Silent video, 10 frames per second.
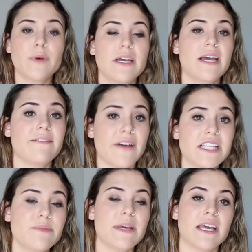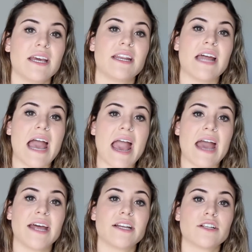So he invites me in
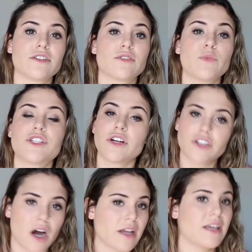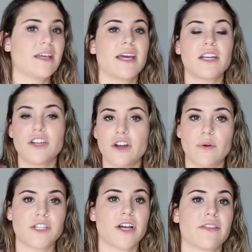and we start talking, getting to
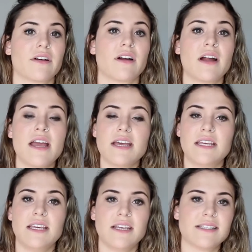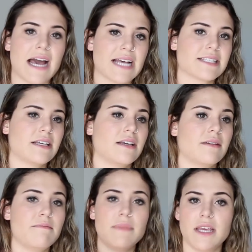know each other. He's
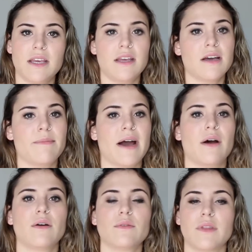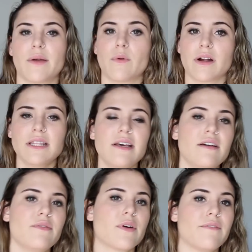asking me about like where I
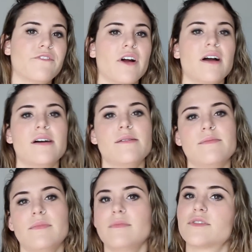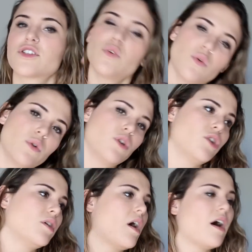live, where I'm from,
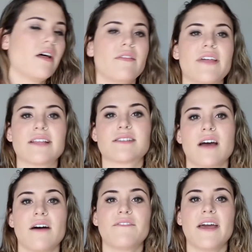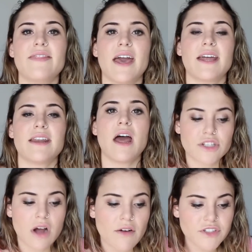school, all of that stuff. And then
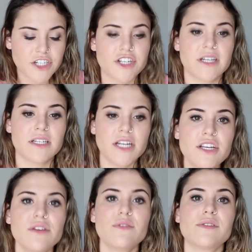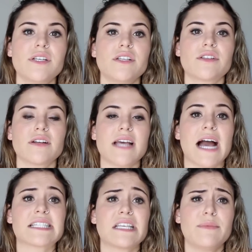as the conversation continues, he starts
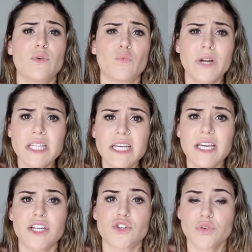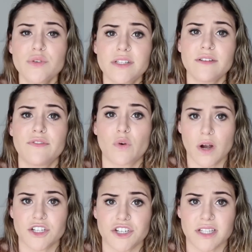asking me really intrusive
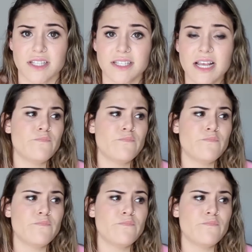questions.